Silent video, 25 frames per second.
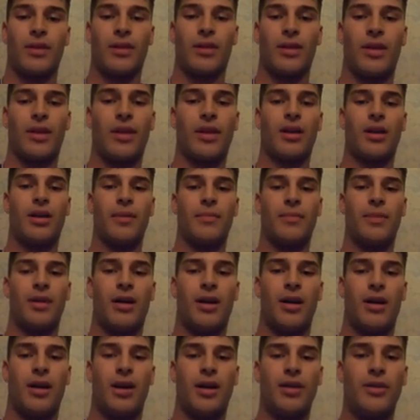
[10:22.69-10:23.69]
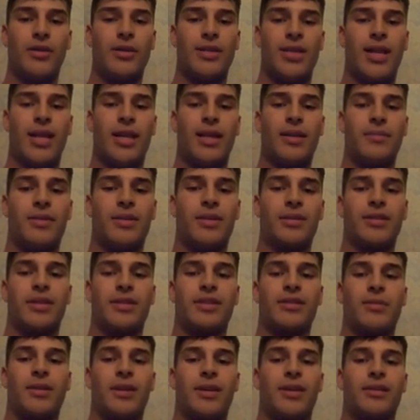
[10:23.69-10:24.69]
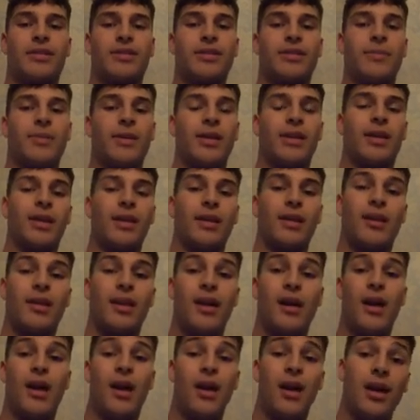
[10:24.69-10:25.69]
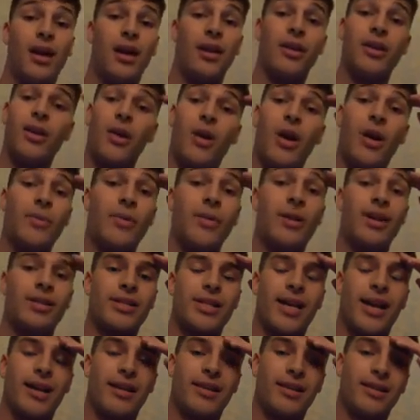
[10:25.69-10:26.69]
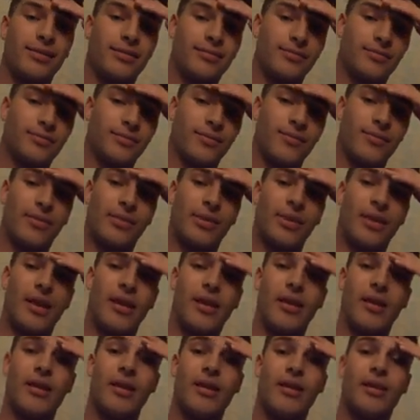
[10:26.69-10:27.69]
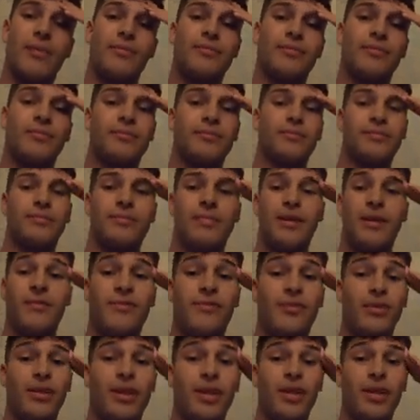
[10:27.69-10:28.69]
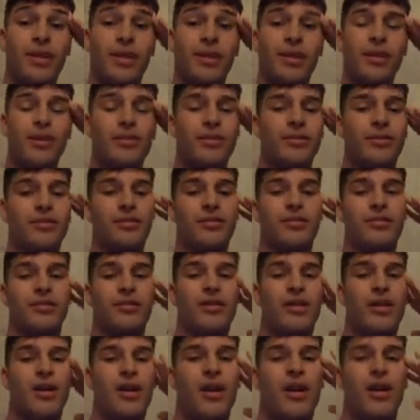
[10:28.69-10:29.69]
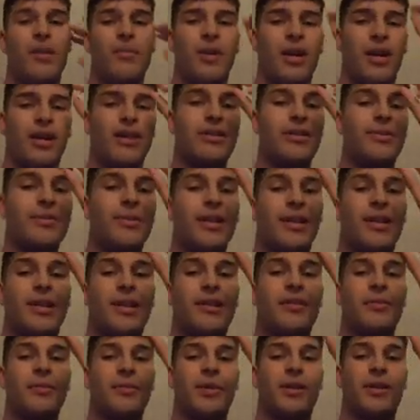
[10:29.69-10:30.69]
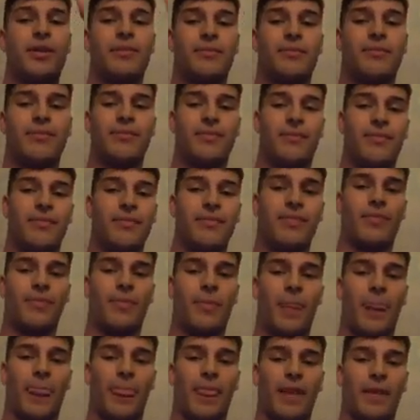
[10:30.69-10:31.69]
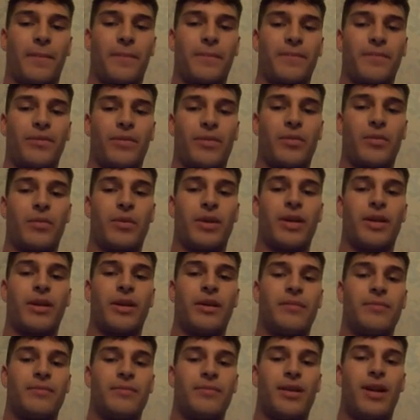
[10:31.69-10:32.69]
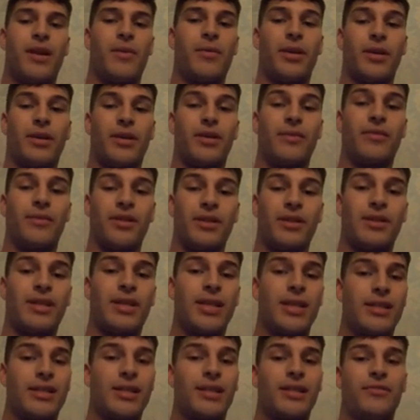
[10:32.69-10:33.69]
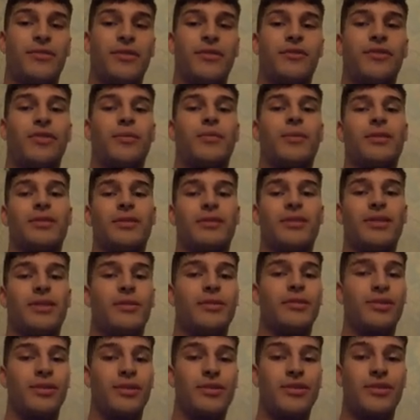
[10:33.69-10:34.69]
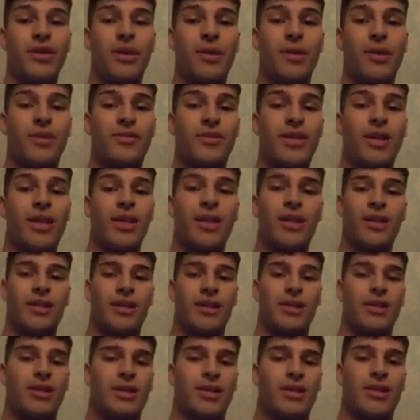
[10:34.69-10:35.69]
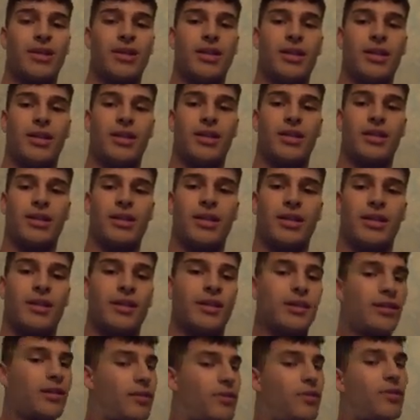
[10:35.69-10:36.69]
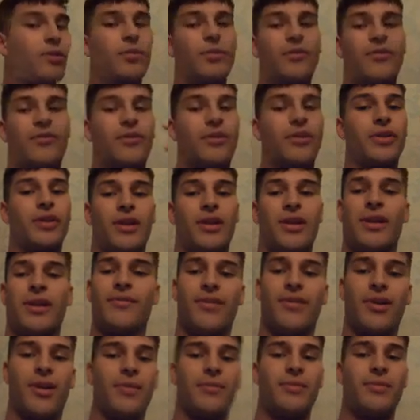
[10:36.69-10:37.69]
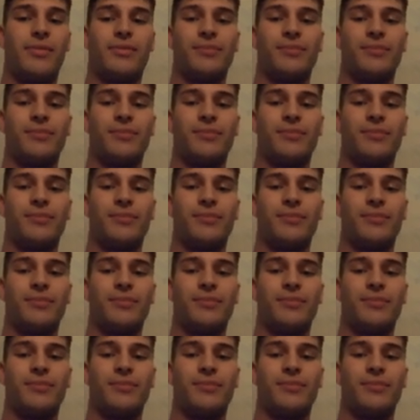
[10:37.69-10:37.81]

Are you Italian? Because I swear you can speak it. No, I'm not Italian. I'm fully English. But I can speak a little bit. When I went over to Italy for a few months because I was on a show over there. All before United vibe.